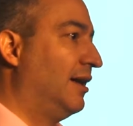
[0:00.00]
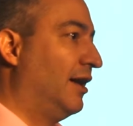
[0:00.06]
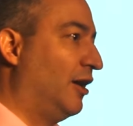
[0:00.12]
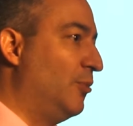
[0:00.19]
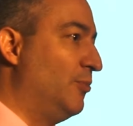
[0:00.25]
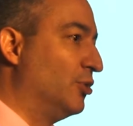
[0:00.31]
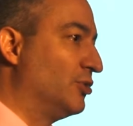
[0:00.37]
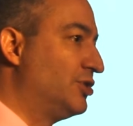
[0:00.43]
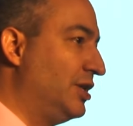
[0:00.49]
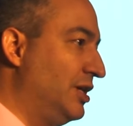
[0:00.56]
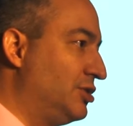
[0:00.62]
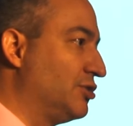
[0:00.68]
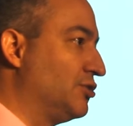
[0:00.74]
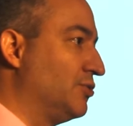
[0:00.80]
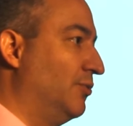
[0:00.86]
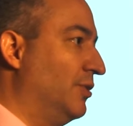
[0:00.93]
and I hope your
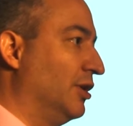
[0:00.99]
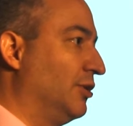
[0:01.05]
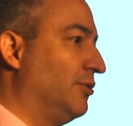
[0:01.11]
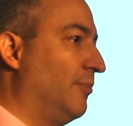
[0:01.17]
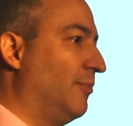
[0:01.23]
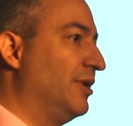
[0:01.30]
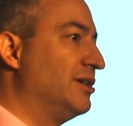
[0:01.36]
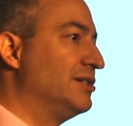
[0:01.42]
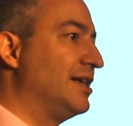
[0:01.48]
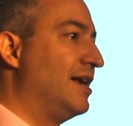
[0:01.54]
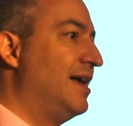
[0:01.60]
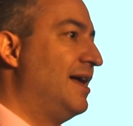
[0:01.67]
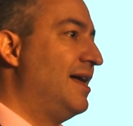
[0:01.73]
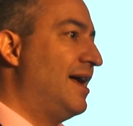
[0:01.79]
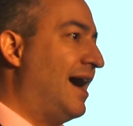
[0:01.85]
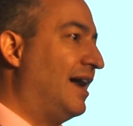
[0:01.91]
teachers will work with you on because
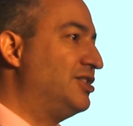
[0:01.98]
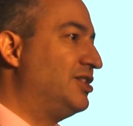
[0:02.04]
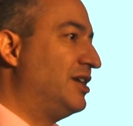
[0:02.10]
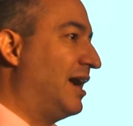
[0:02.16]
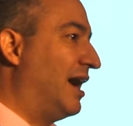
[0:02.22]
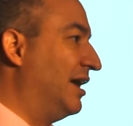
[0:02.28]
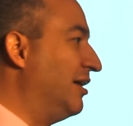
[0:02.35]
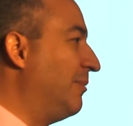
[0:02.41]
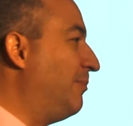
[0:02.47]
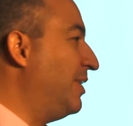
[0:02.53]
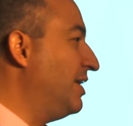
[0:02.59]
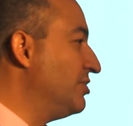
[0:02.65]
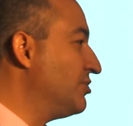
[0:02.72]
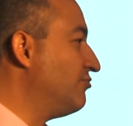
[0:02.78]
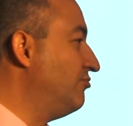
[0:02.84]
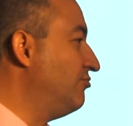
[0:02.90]
it actually
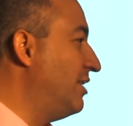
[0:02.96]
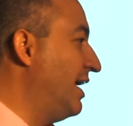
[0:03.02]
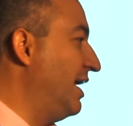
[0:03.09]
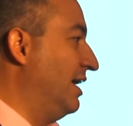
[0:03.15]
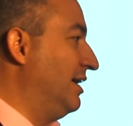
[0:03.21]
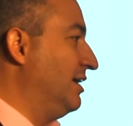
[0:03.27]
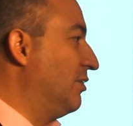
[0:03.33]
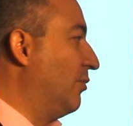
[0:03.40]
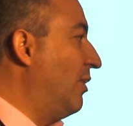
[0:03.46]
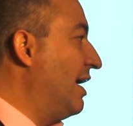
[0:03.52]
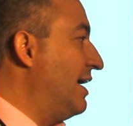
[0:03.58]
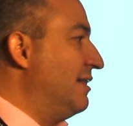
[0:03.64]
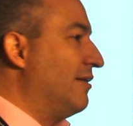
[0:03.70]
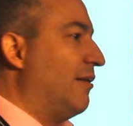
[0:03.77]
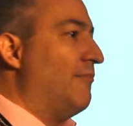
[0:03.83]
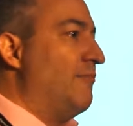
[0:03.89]
underpins really the
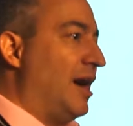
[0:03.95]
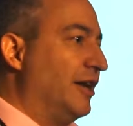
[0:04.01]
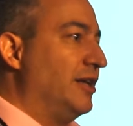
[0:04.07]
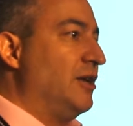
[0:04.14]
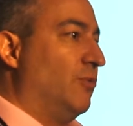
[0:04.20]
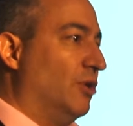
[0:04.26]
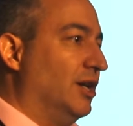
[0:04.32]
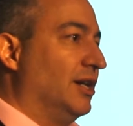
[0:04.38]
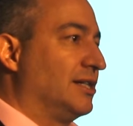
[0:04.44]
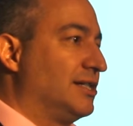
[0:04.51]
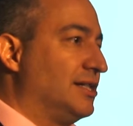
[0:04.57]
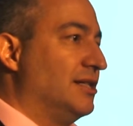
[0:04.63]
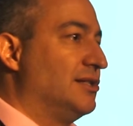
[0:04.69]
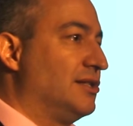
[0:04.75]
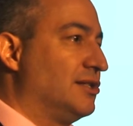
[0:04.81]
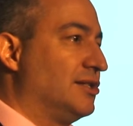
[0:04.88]
way that money
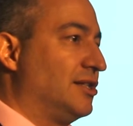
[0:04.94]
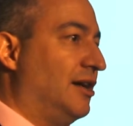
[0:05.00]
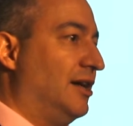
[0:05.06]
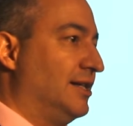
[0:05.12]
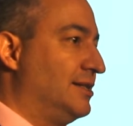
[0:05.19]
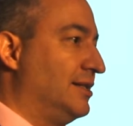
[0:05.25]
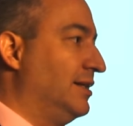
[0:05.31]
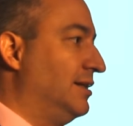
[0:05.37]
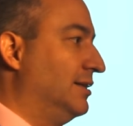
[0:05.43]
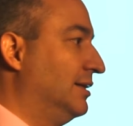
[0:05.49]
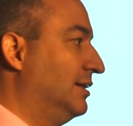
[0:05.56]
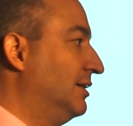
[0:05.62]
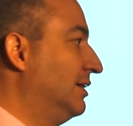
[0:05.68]
works in society.